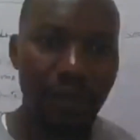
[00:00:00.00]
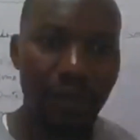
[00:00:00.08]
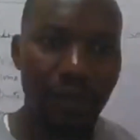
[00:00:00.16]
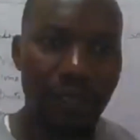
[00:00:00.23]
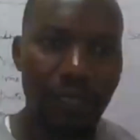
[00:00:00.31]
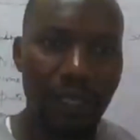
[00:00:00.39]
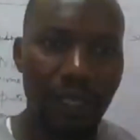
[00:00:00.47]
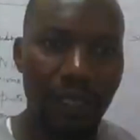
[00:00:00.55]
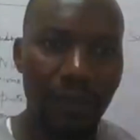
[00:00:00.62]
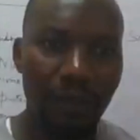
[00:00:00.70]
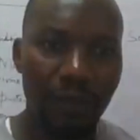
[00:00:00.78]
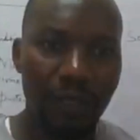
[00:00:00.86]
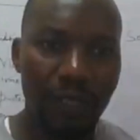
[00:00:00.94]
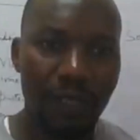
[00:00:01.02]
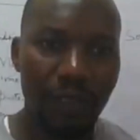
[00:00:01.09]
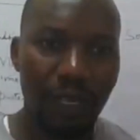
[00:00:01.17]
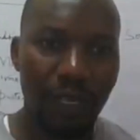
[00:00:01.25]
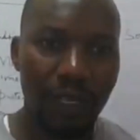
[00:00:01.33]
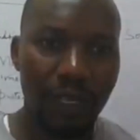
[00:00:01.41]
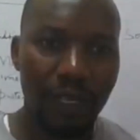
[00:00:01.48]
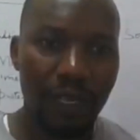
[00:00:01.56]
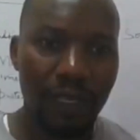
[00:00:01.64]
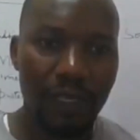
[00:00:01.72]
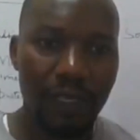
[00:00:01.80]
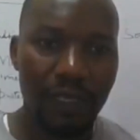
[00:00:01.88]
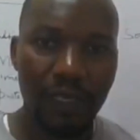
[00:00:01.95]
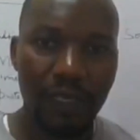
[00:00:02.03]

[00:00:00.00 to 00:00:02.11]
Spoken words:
we see what can get.